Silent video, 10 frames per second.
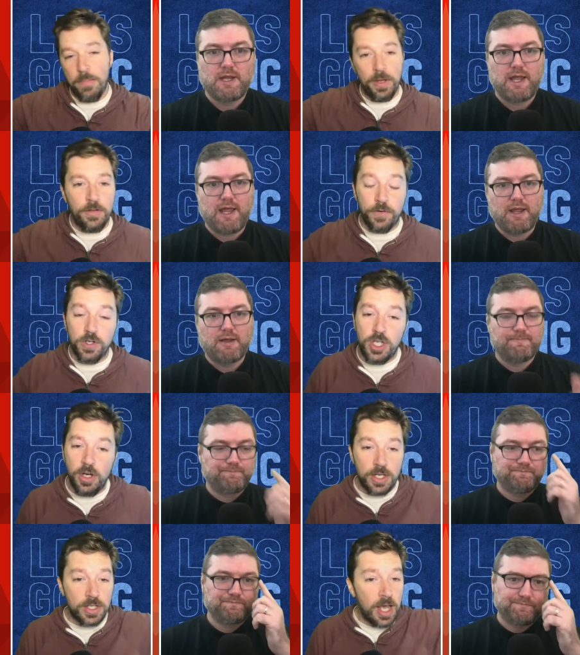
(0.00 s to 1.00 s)
Speaker 1: playing the first
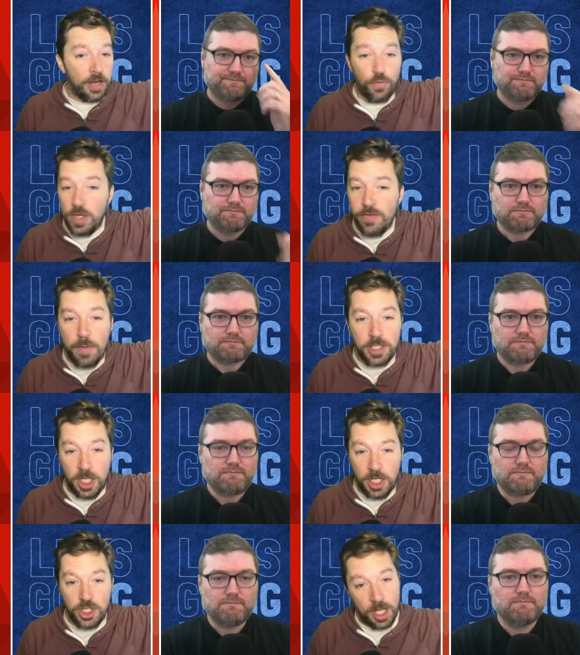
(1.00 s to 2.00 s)
series, and if we give up a
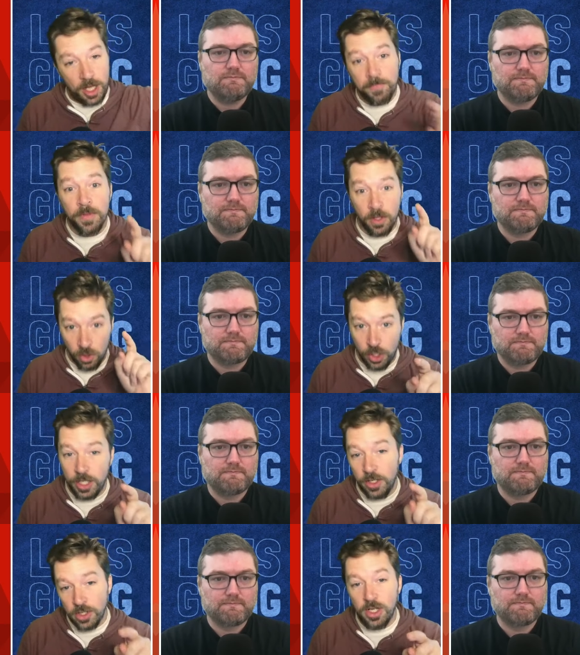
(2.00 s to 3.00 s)
touchdown, look
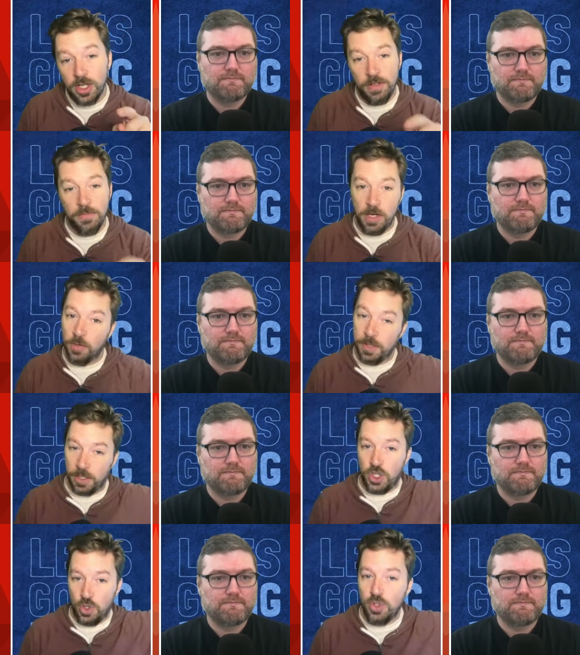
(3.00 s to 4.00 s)
at yourself in the mirror
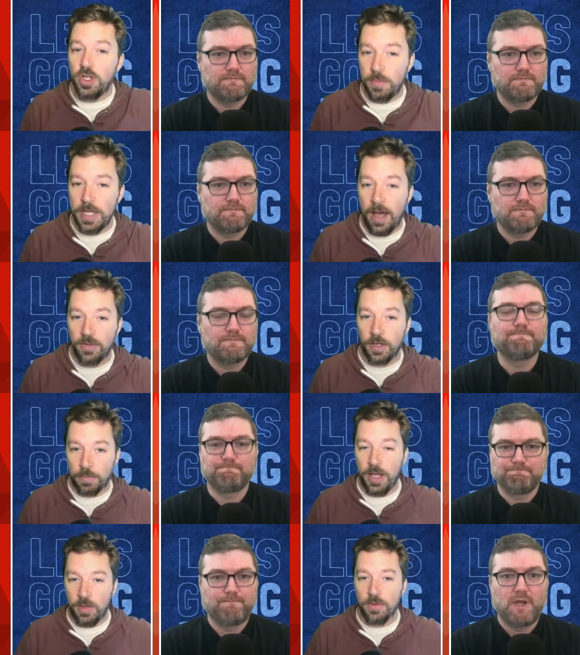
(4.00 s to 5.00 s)
because you should be out there
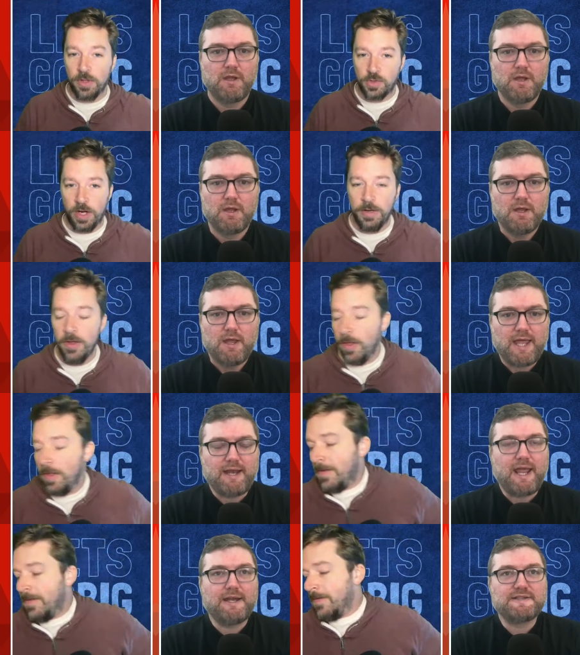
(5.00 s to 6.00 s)
playing with us, right?
Speaker 2: And
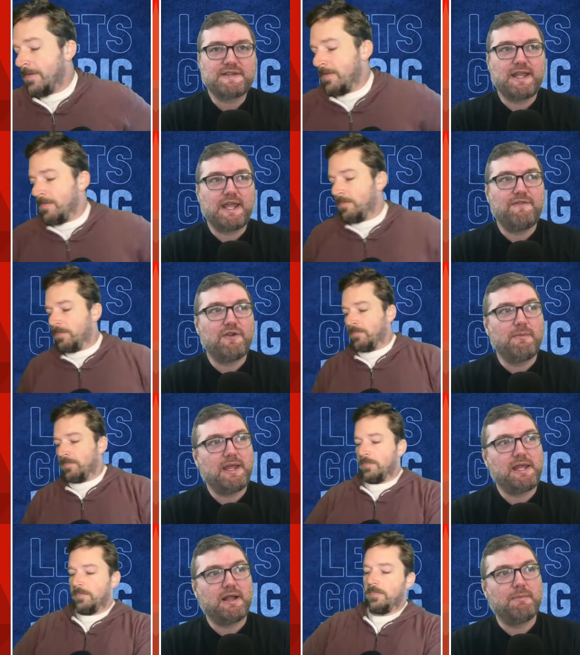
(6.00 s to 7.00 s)
it's like if you're
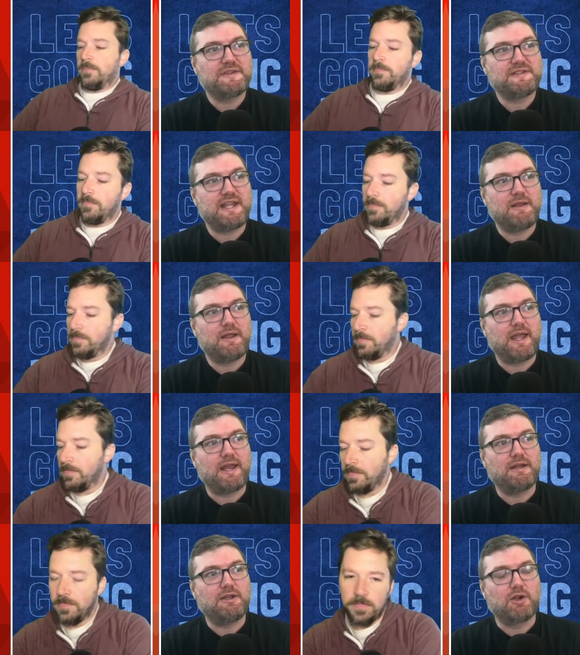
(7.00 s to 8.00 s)
making a mistake
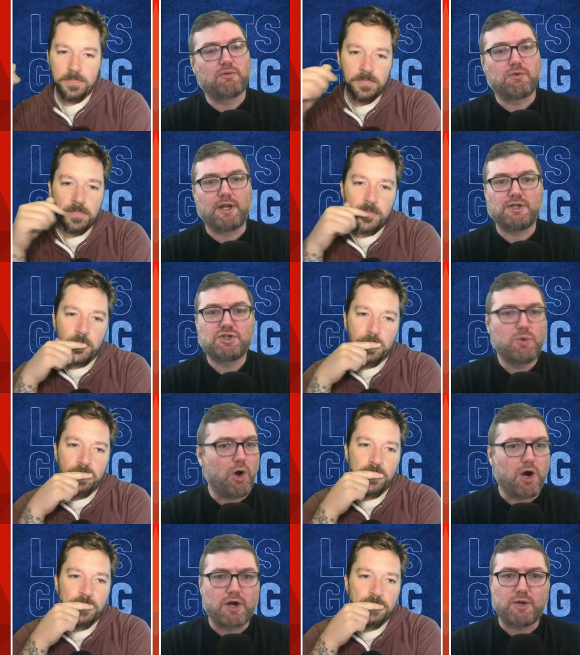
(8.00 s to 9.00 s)
and you're running too
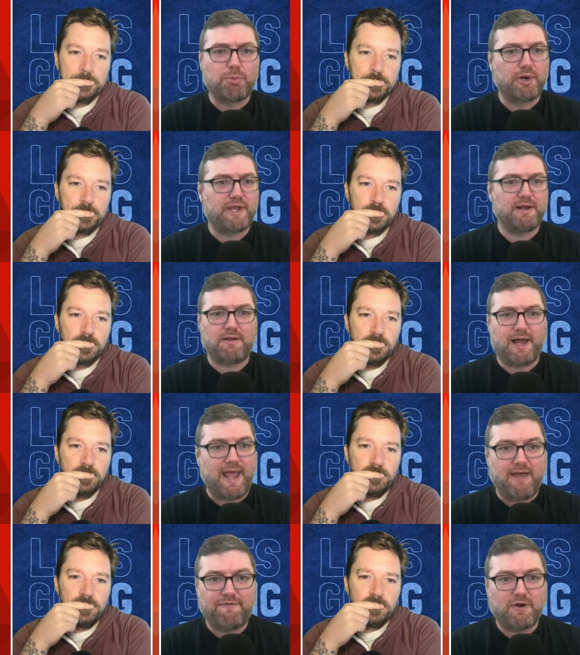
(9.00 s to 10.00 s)
hard, you're putting in a lot of
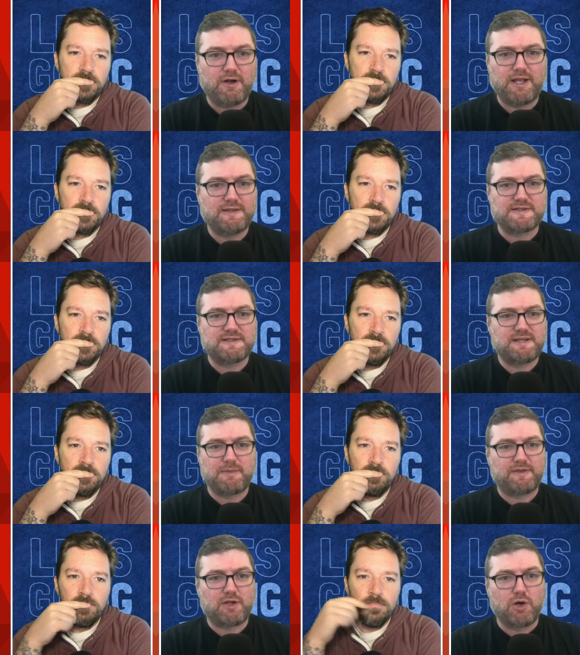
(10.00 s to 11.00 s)
effort, it doesn't seem
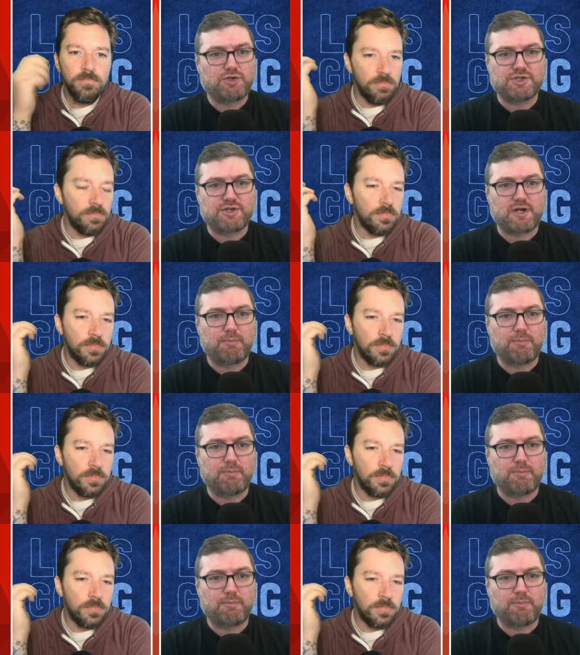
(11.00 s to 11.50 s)
like the coaches are going to